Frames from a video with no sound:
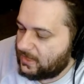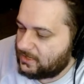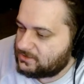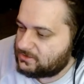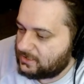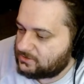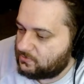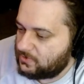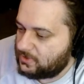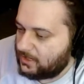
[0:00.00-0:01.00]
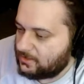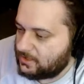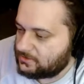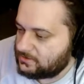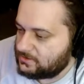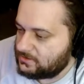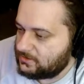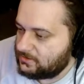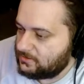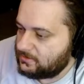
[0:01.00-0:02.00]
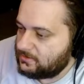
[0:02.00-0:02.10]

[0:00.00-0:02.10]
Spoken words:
That's one I can actually see.